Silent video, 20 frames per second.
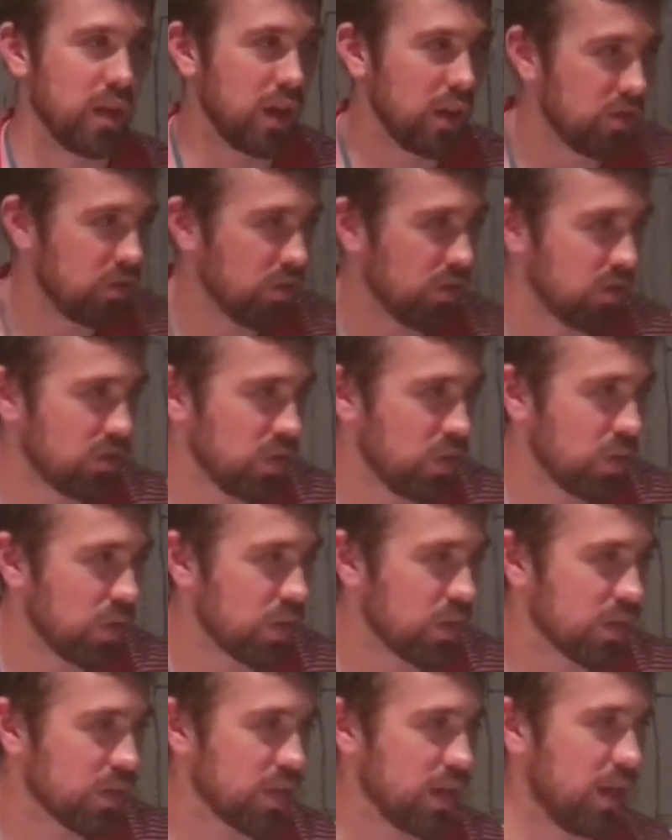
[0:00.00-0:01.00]

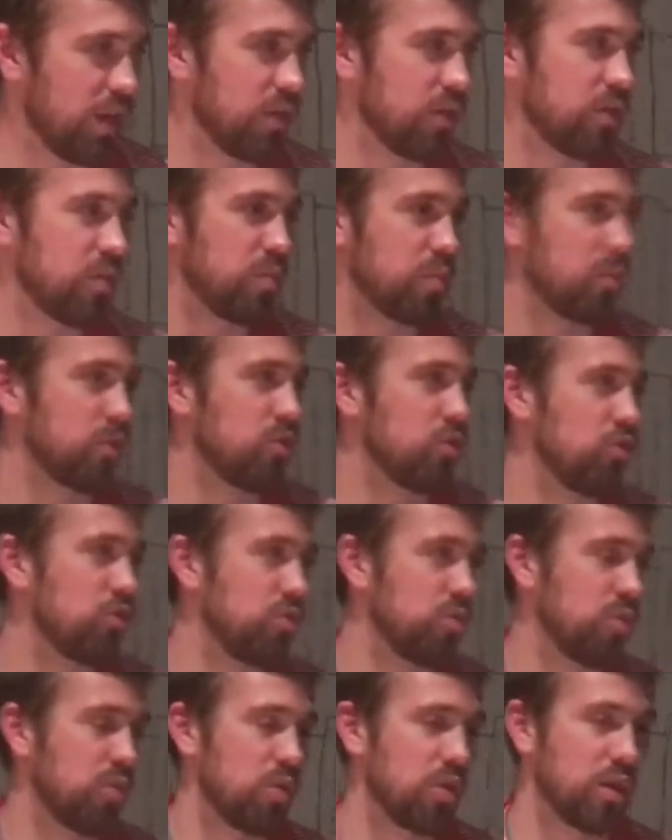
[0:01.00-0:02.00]
Introduce sounds too
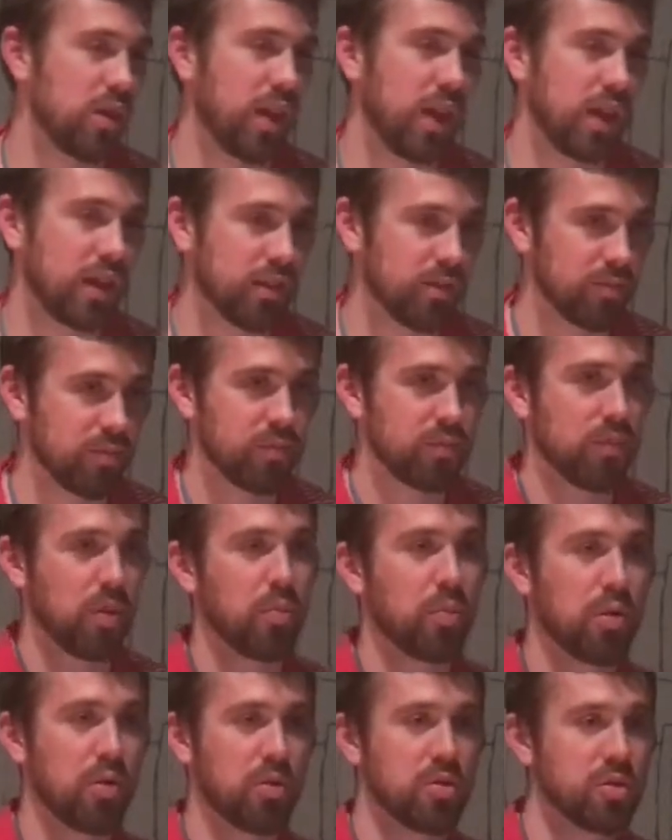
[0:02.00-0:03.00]
more like a
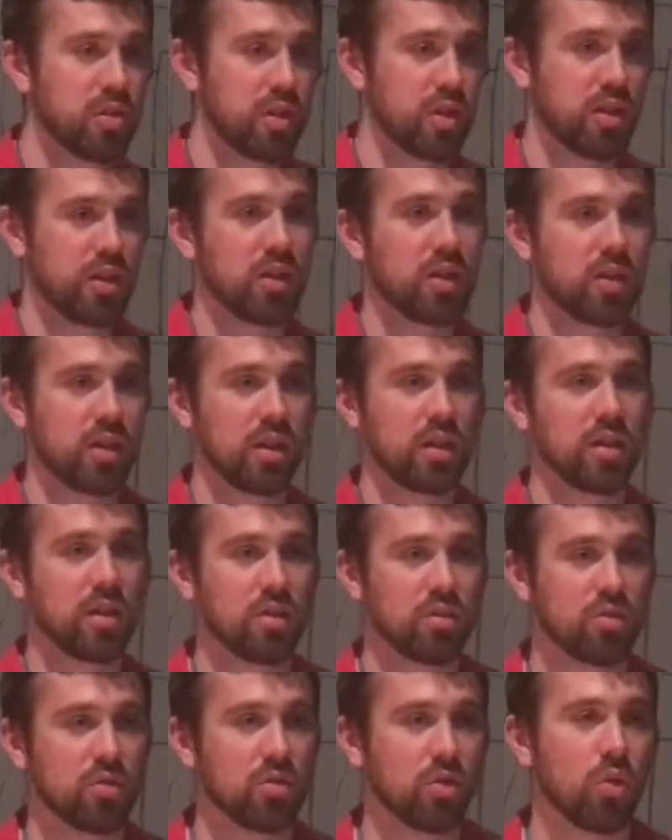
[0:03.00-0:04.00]
person
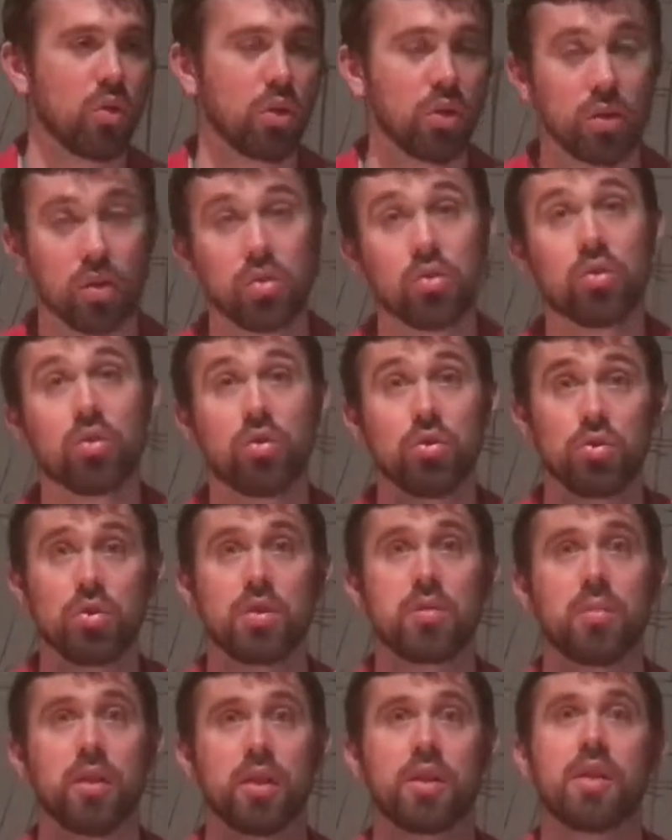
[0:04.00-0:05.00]
and
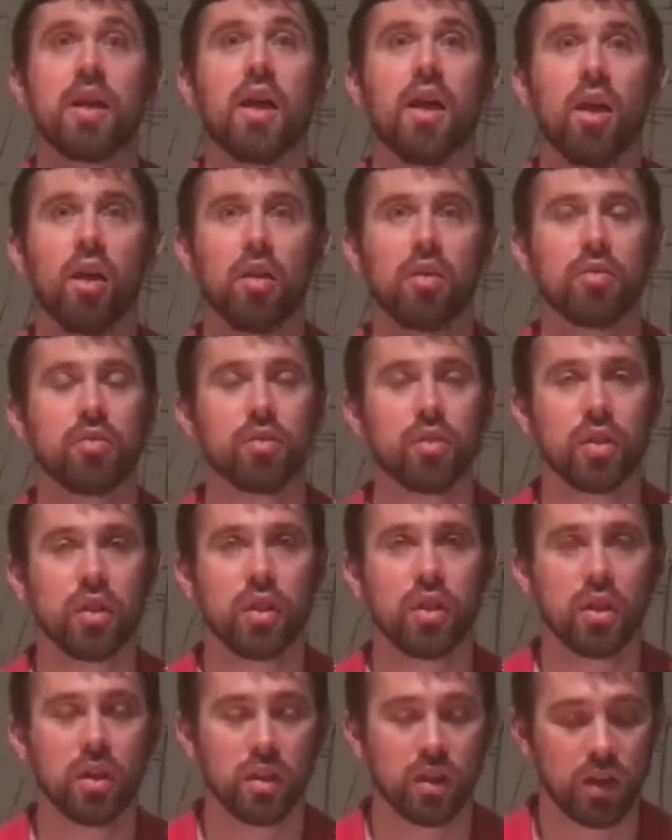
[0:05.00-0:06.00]
introducing myself.
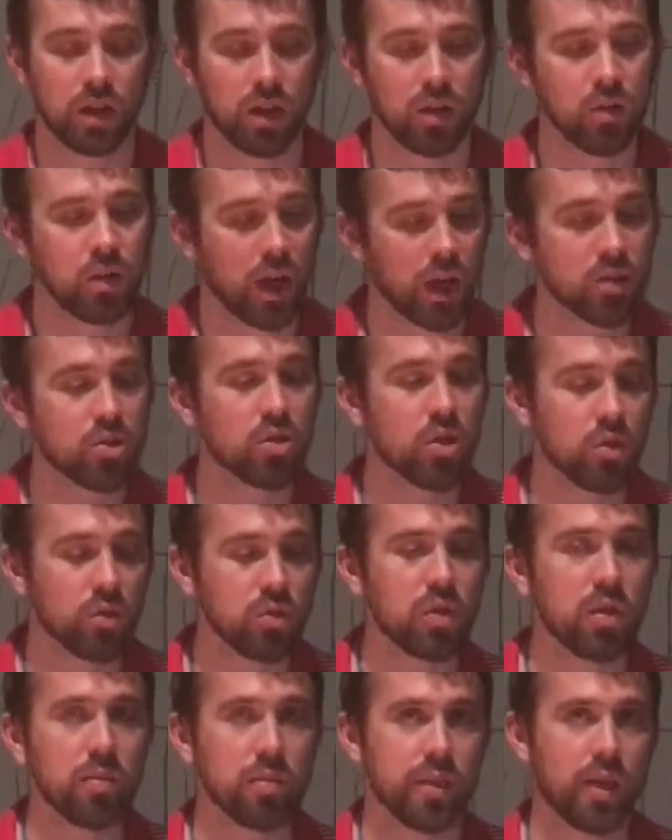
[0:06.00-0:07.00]
I
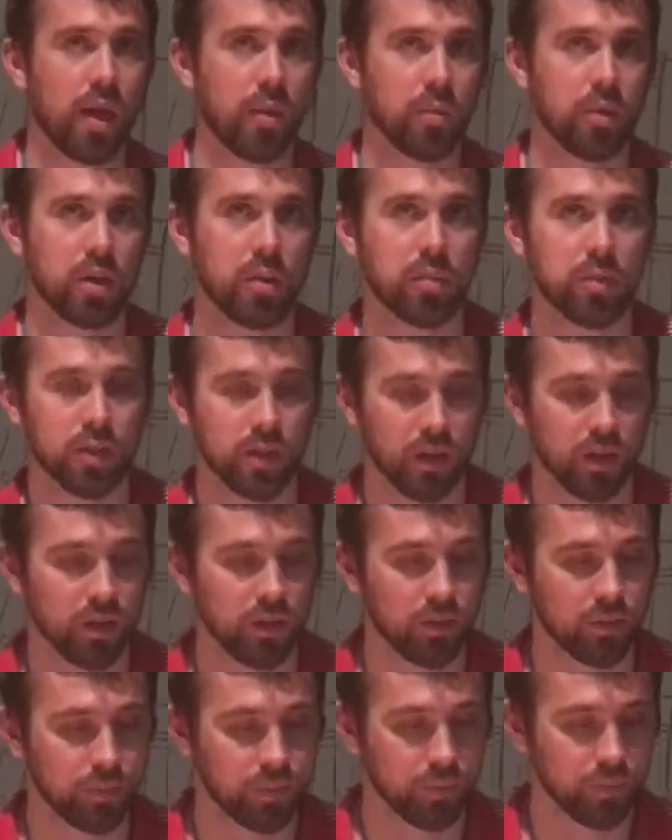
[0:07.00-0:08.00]
showed them Samgyeopsal.
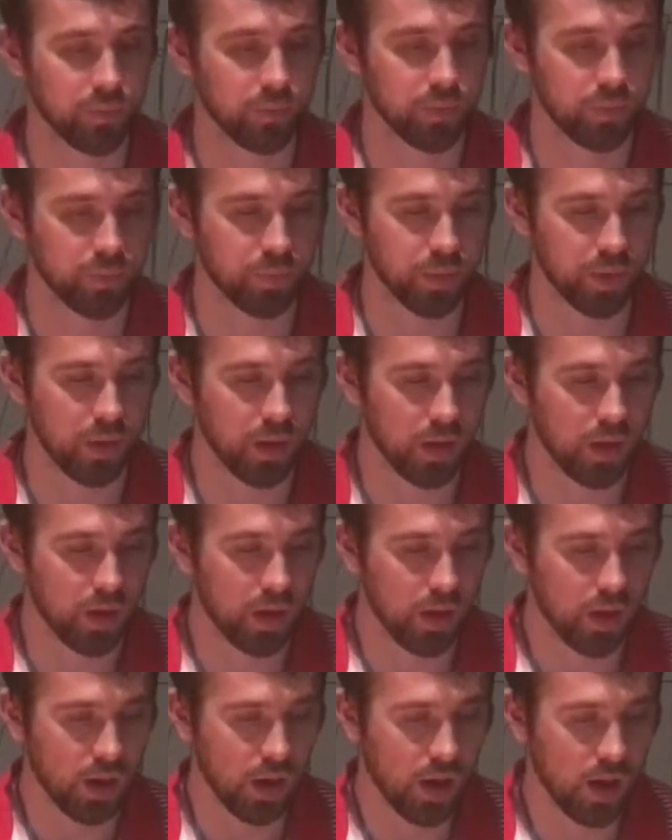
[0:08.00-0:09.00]

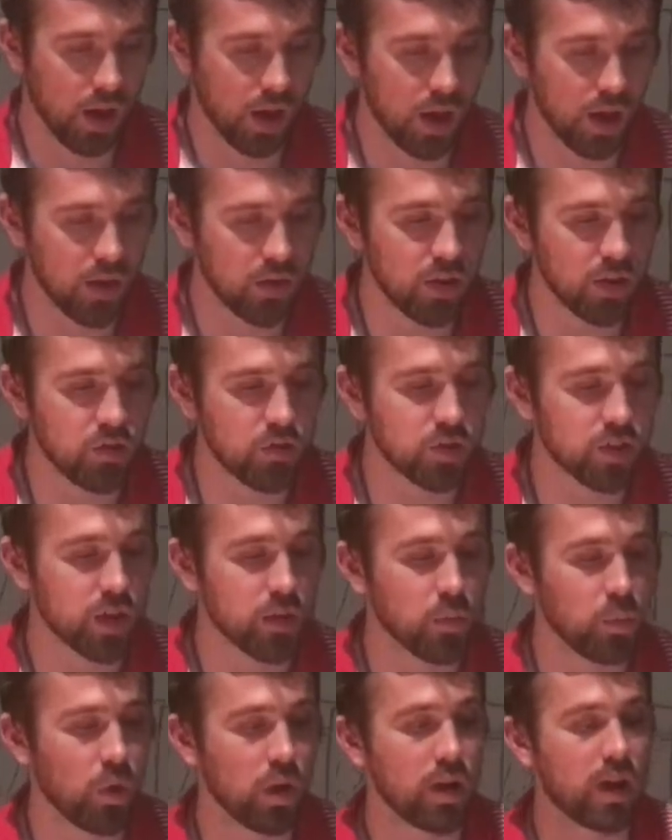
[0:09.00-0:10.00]
And then you
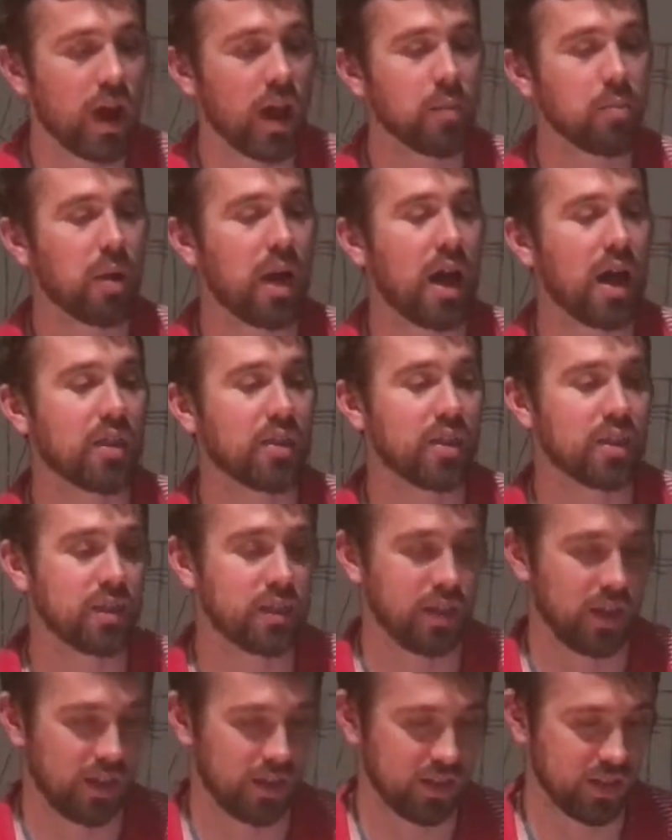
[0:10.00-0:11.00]
said one
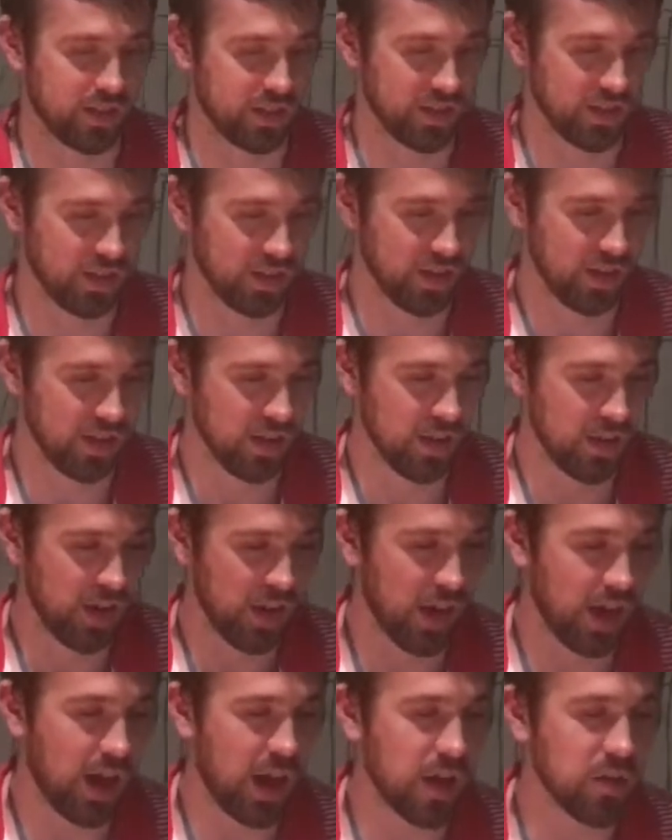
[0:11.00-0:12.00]
hypothesis.
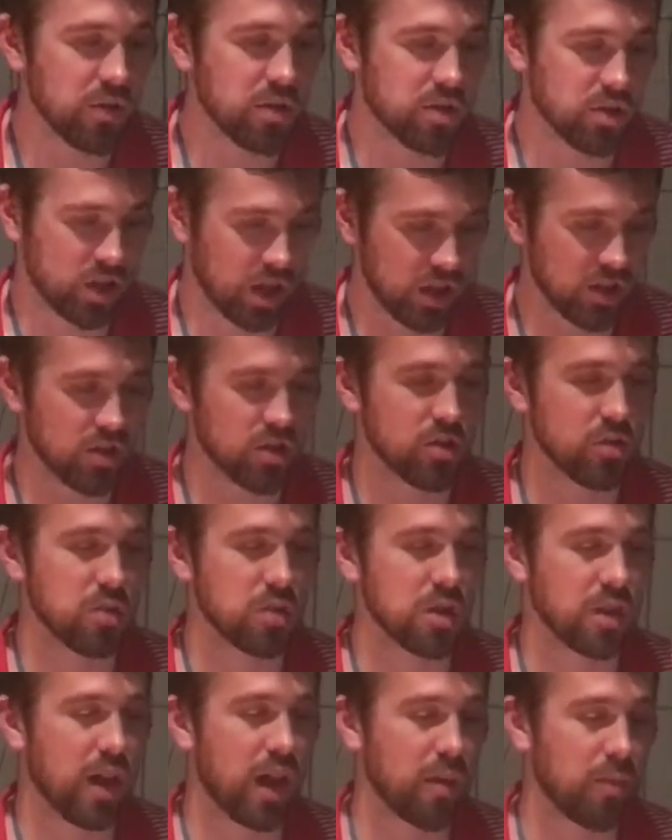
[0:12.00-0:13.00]
I would change the
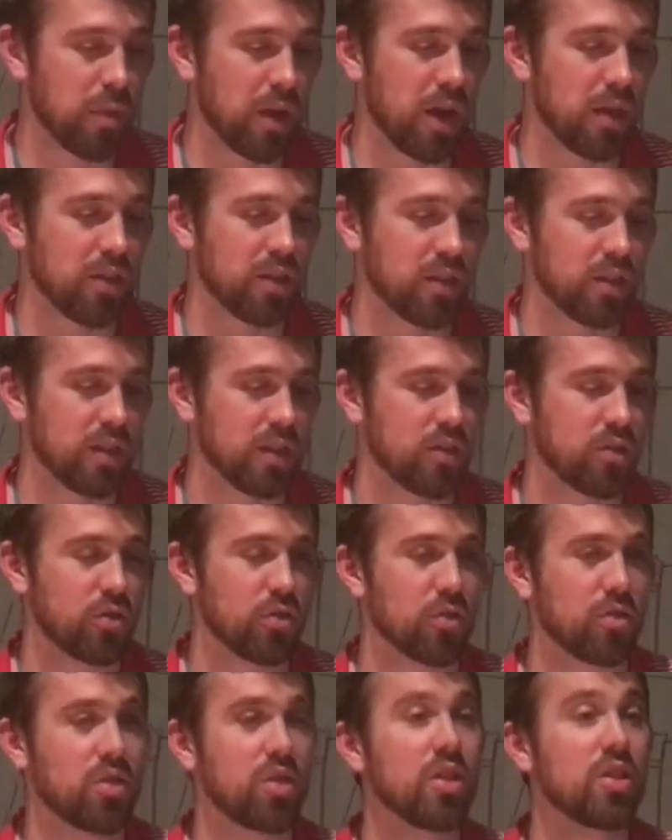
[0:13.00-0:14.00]
word hypothesis
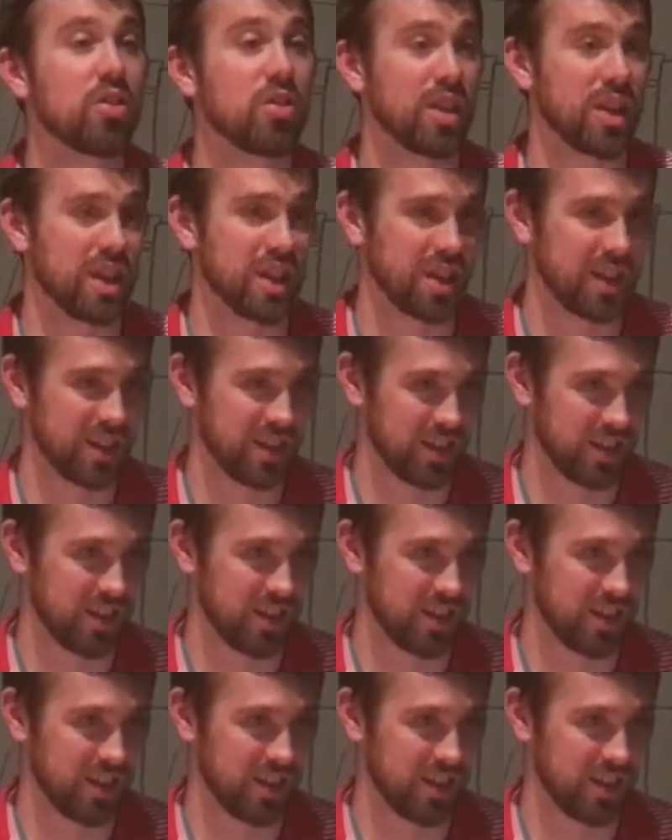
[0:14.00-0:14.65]
to theory.